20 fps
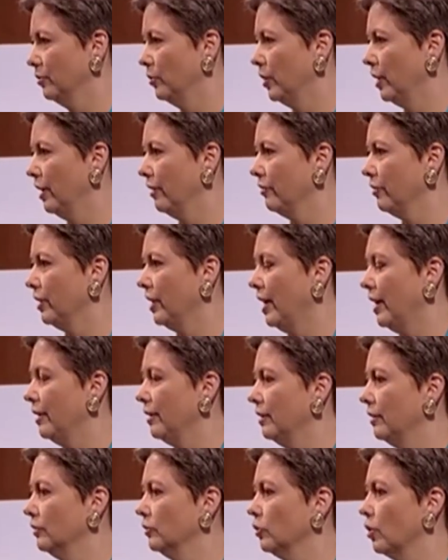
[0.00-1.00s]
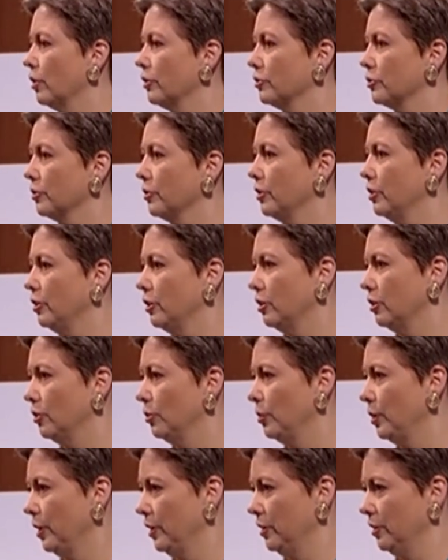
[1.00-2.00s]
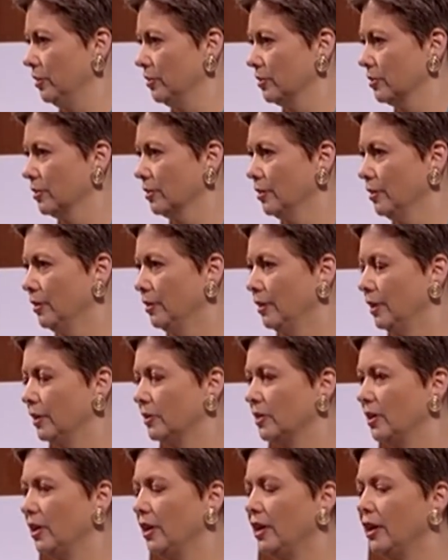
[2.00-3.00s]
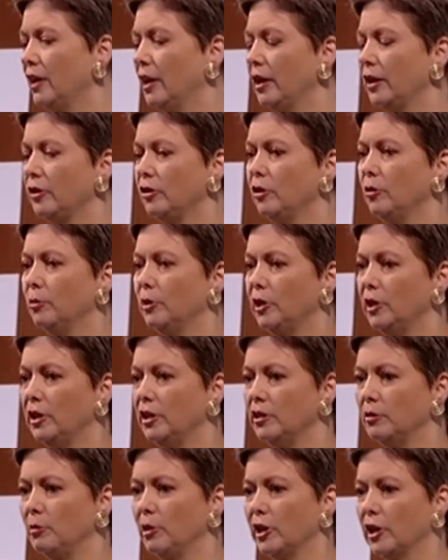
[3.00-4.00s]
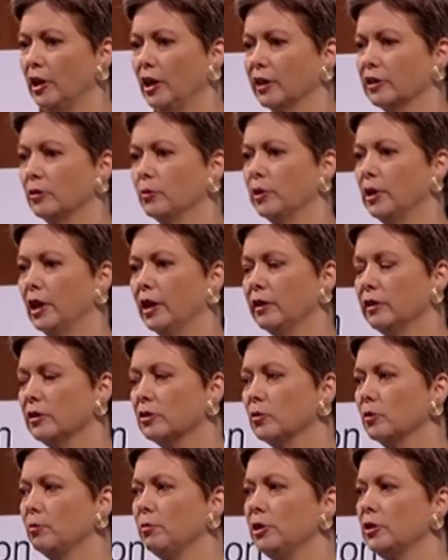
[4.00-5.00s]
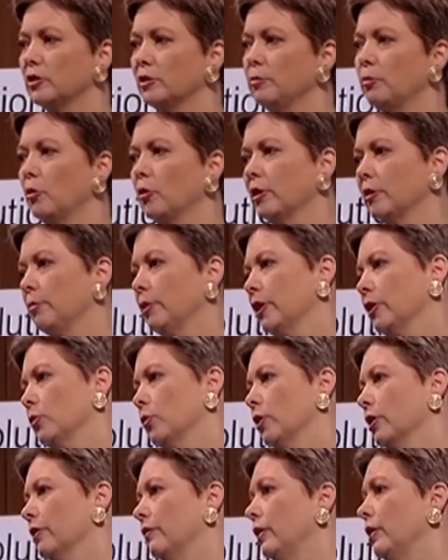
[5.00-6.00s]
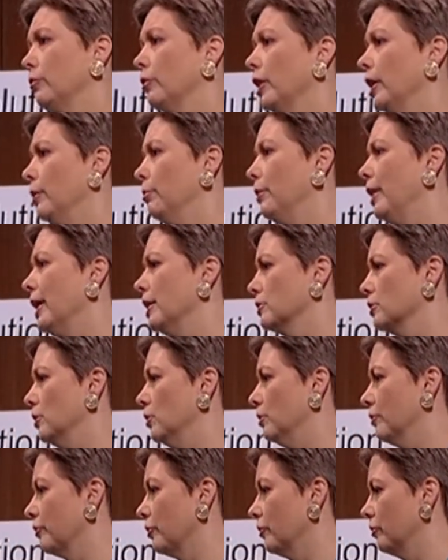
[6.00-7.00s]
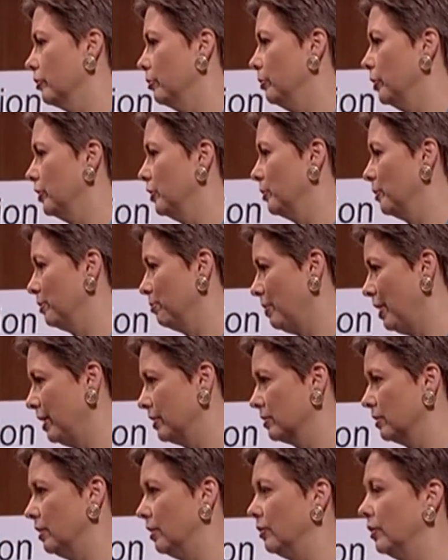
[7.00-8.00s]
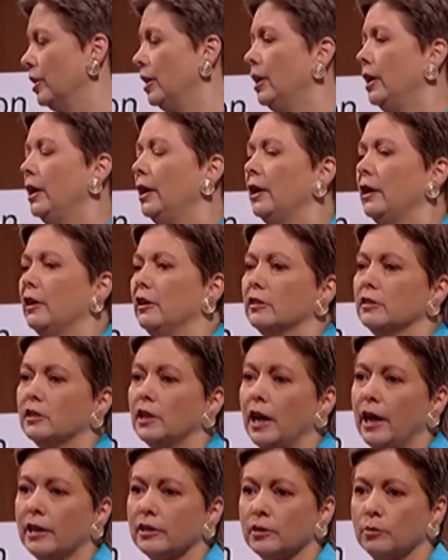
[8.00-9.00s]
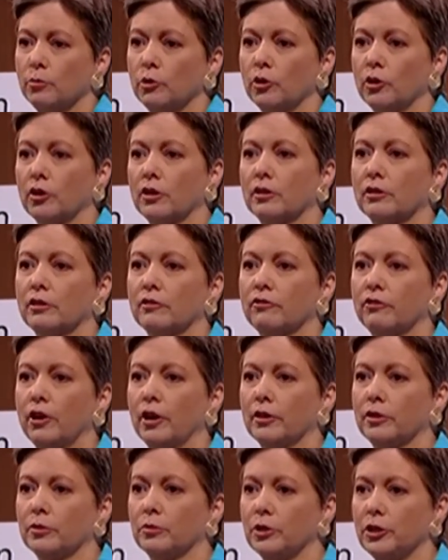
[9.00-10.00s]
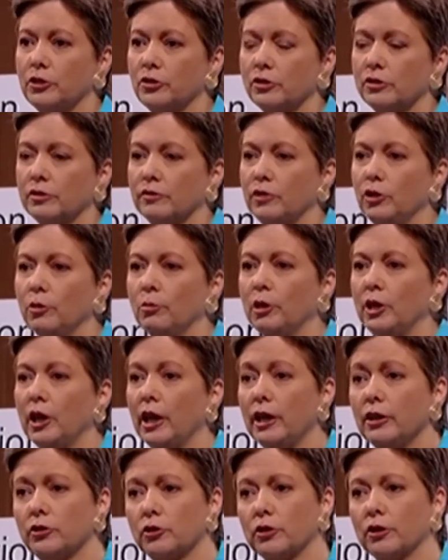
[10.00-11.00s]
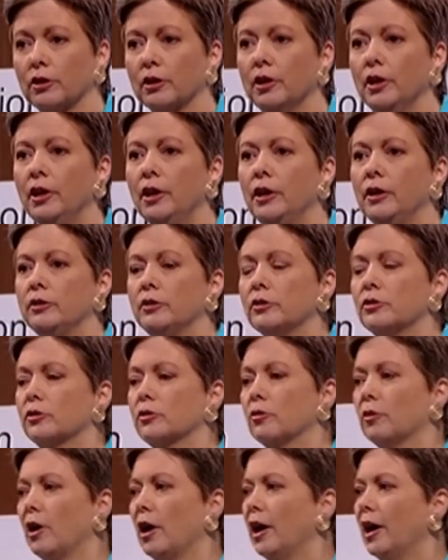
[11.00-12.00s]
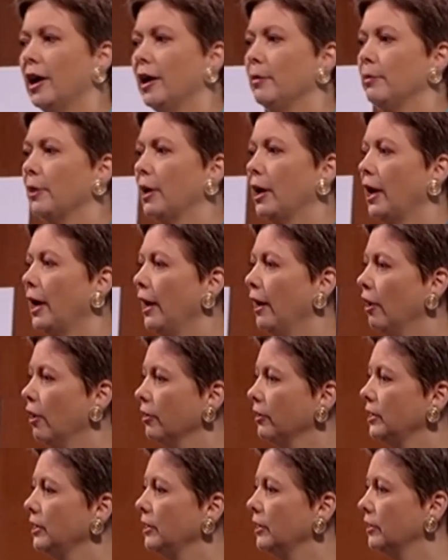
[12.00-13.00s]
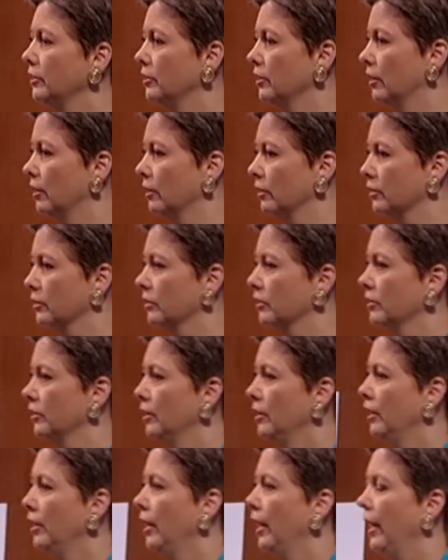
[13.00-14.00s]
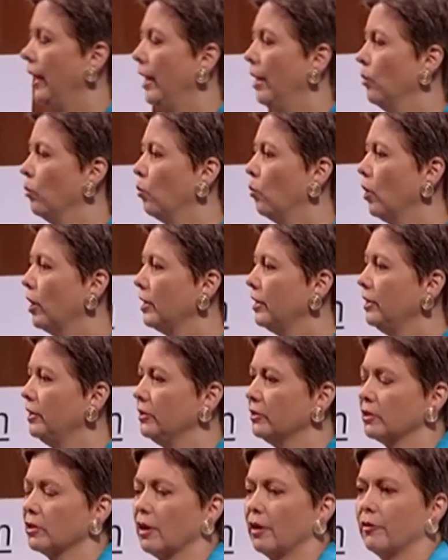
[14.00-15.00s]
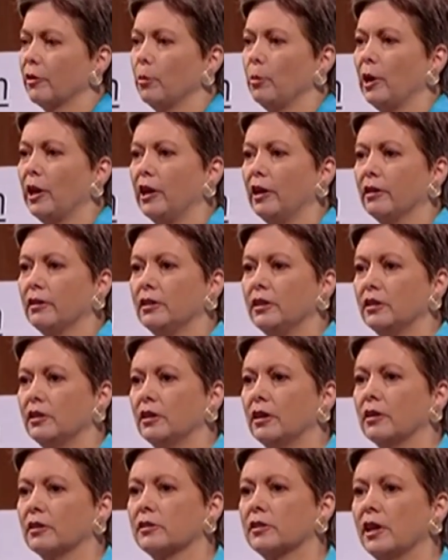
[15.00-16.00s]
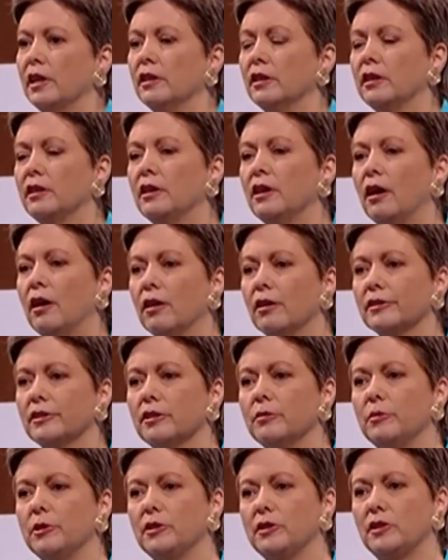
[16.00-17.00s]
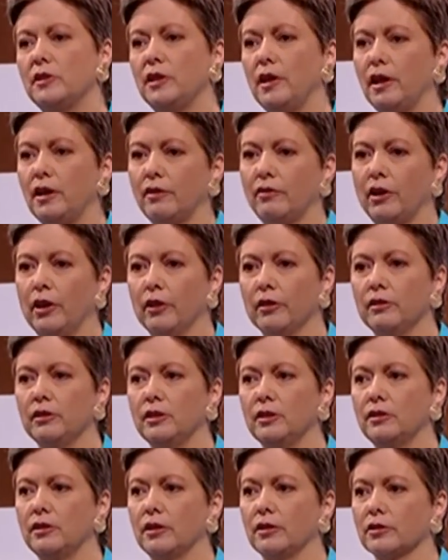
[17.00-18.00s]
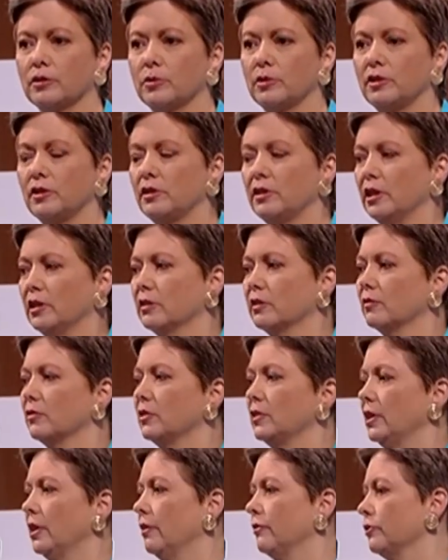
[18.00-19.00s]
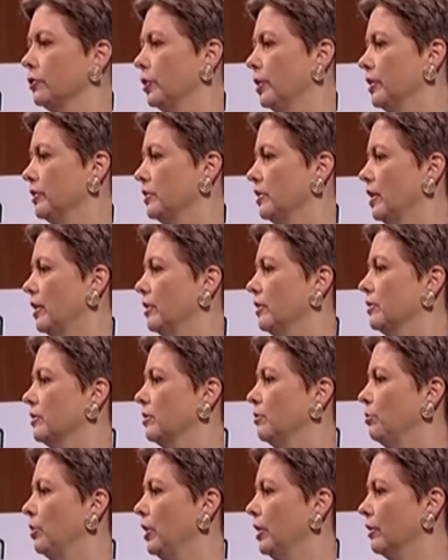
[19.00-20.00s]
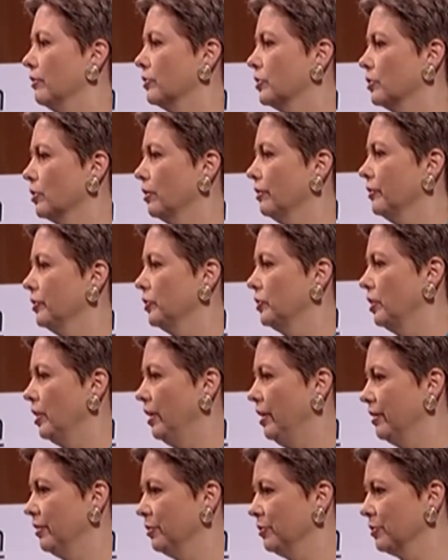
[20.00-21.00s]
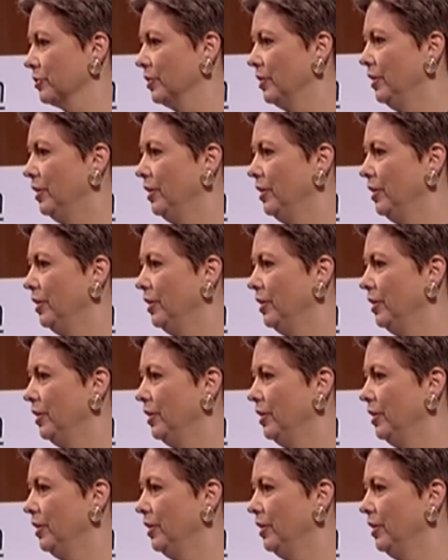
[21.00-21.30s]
whatever that larger than you is. It's an innate human need to be connected with that. This would be supported by the work of Abraham Maslow, if you're familiar with Maslow. His last book, The Farther Reaches of Human Nature, described healthy adults and what he discovered about healthy adults, and that the ultimate state of healthy adults was a sense of self-transcendence and being of service to others.